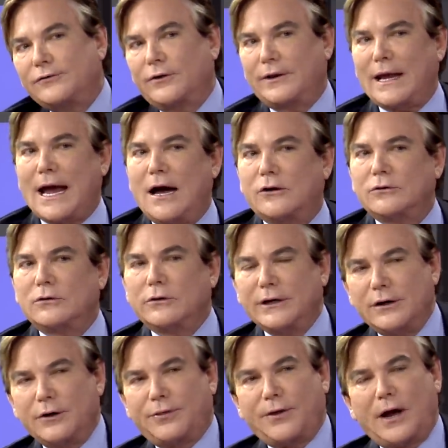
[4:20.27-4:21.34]
So the outer or
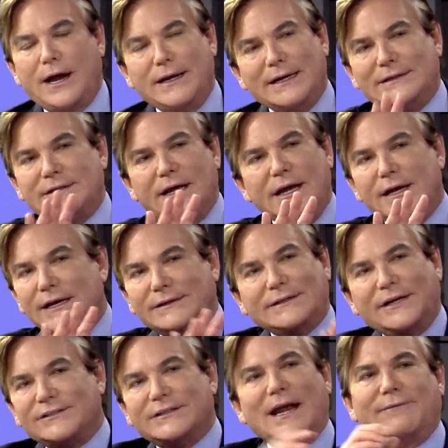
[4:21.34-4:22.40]
inner thigh, and it, it
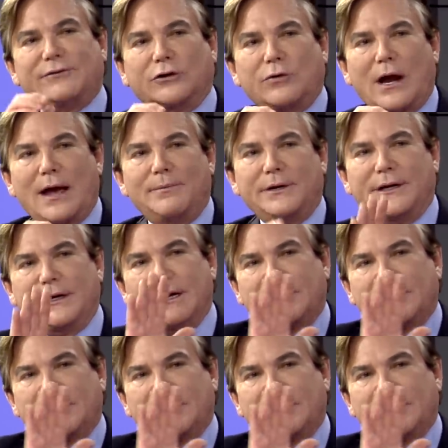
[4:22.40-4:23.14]
doesn't have to grab it in.